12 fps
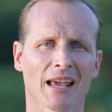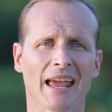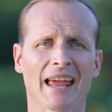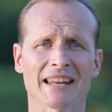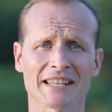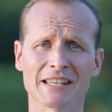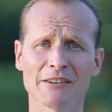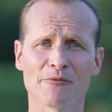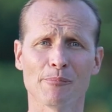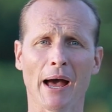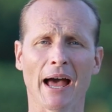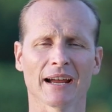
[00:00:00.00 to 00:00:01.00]
and give
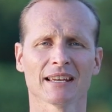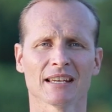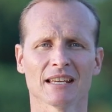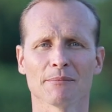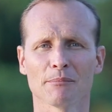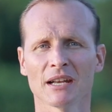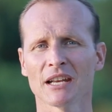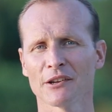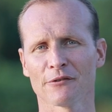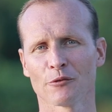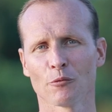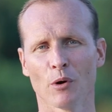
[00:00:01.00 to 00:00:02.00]
back in
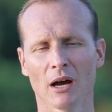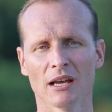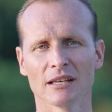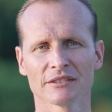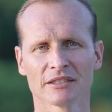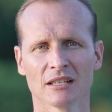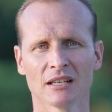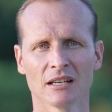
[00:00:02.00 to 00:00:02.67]
many different ways.